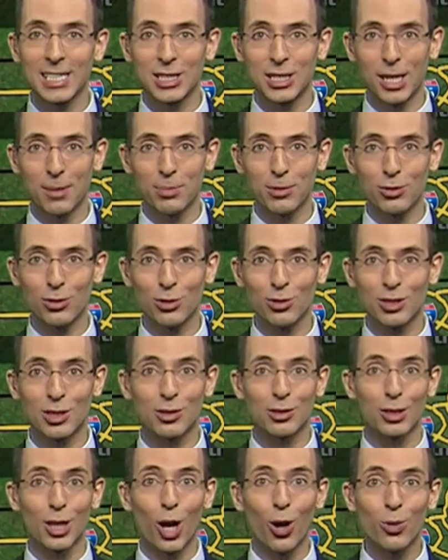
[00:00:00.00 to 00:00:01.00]
and temperatures
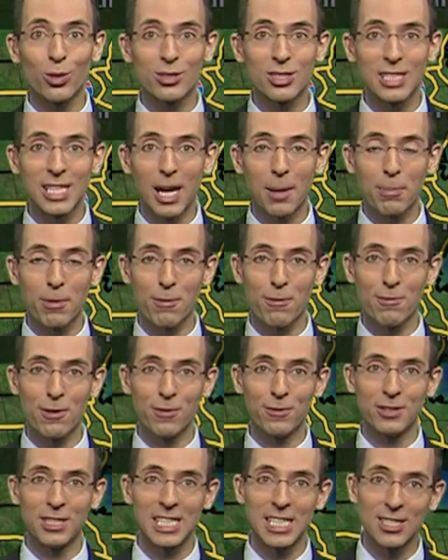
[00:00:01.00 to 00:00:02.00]
as low as the upper
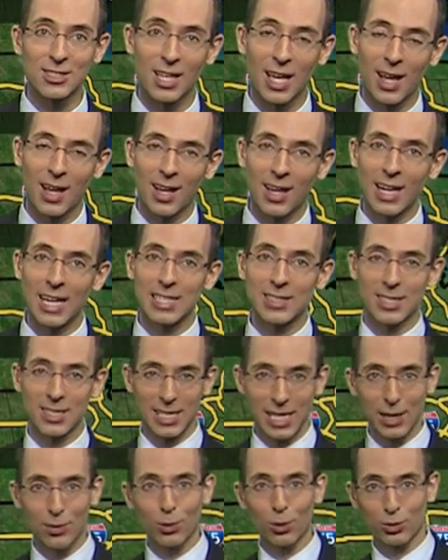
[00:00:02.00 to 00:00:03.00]
50s. As the
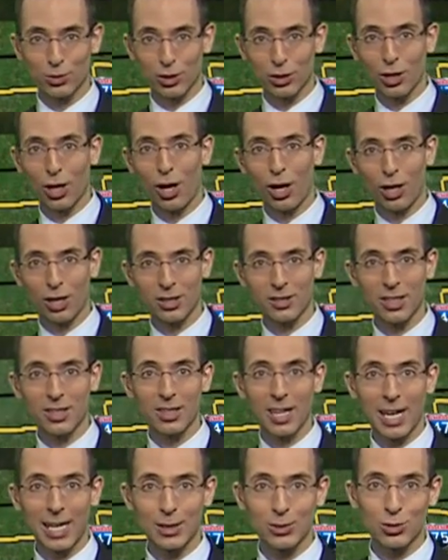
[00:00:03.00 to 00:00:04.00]
day rolls along, the
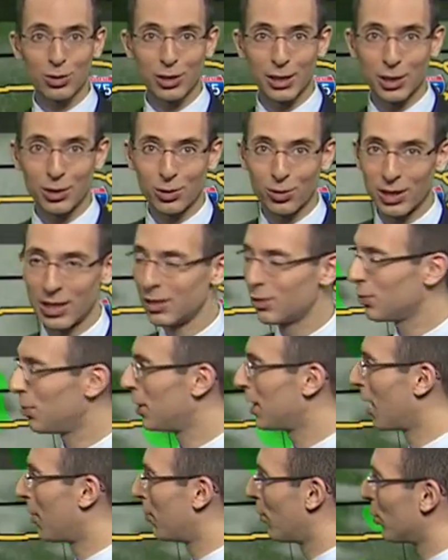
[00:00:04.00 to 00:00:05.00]
clouds will increase will
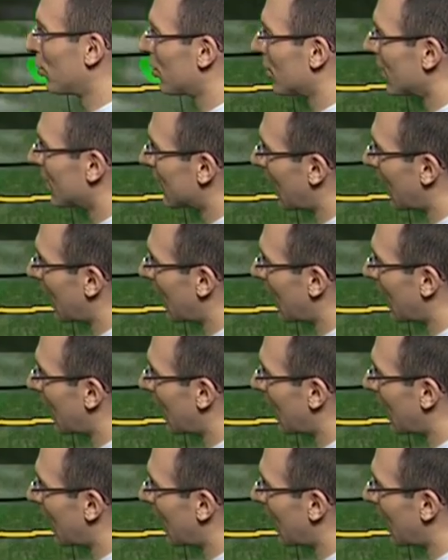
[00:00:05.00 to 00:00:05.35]
become mostly